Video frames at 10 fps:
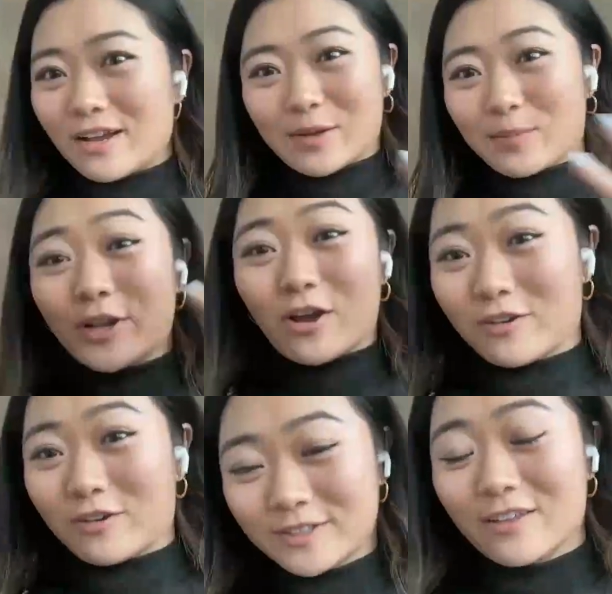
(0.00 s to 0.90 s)
not like putting on
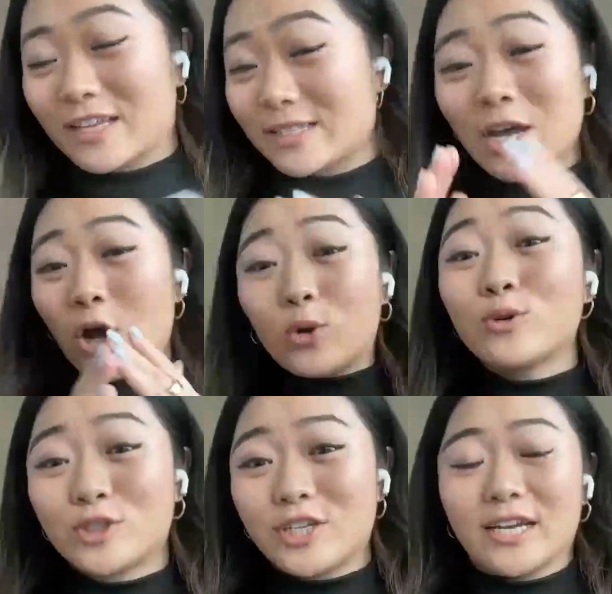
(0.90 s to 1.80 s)
a facade. That's
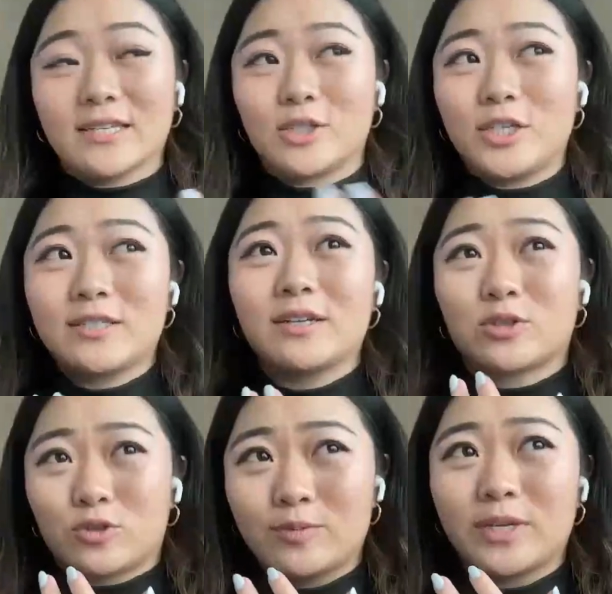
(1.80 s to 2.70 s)
who she is. She's an
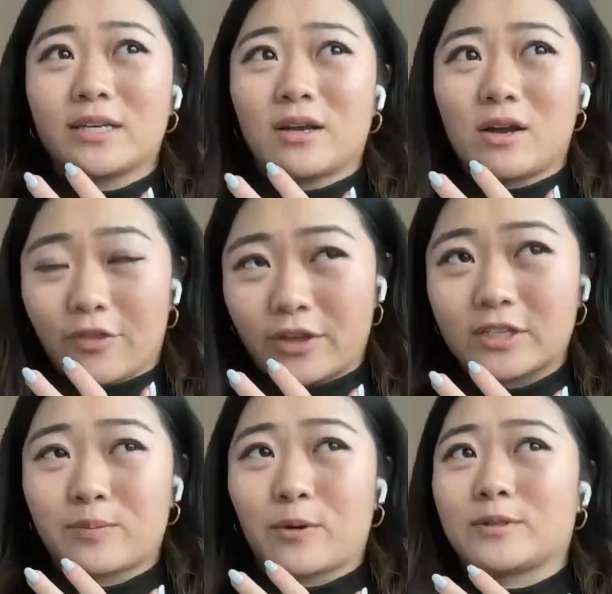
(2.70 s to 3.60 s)
extremely
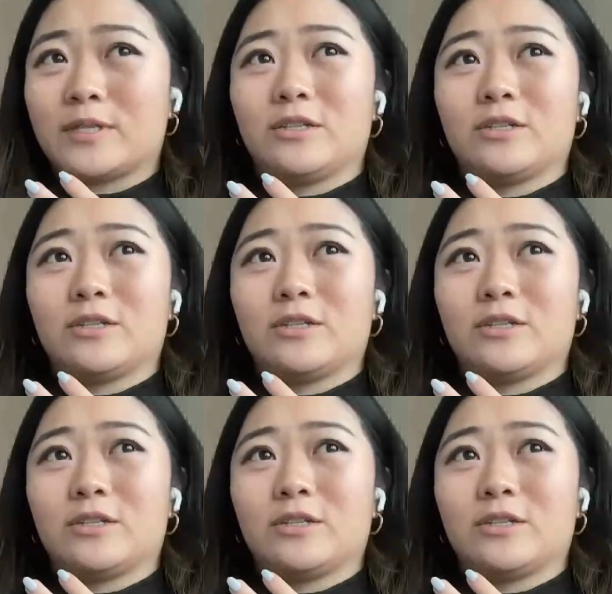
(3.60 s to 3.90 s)
authentic person.